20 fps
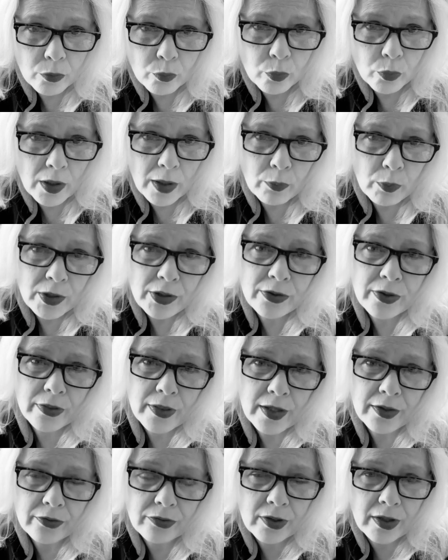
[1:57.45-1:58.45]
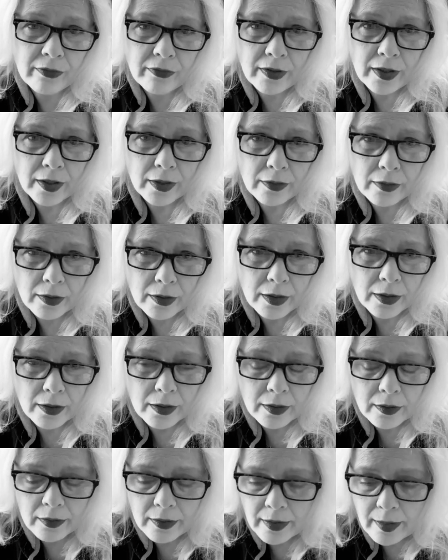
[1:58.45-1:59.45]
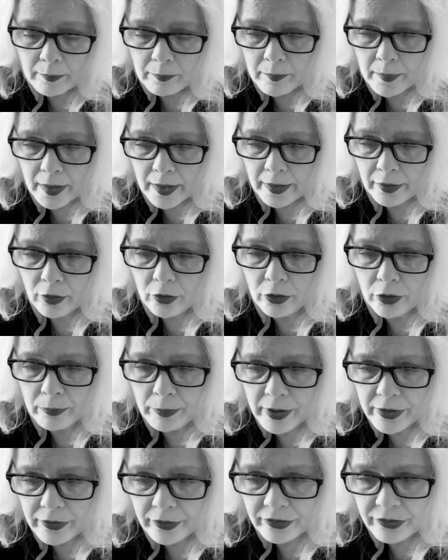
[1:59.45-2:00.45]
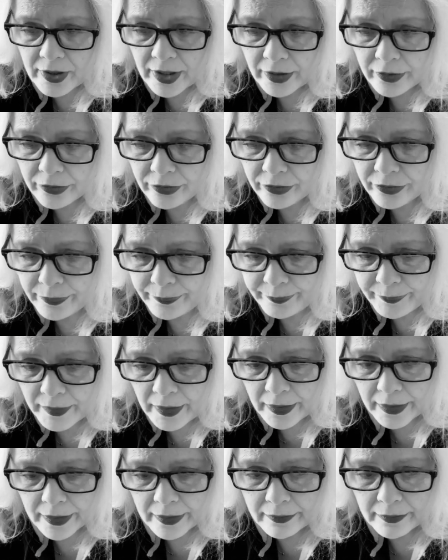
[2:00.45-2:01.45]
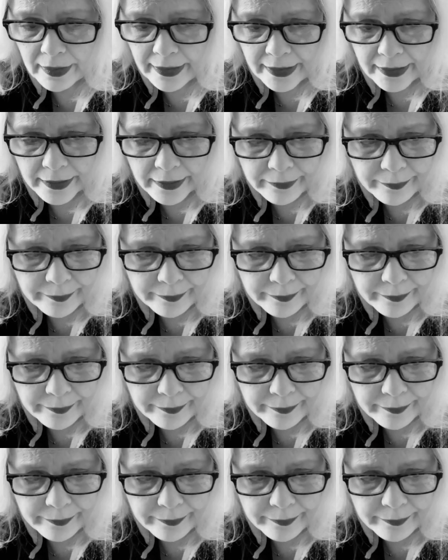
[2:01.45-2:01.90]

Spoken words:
I went to Thanksgiving at my older brother's house in Atlanta,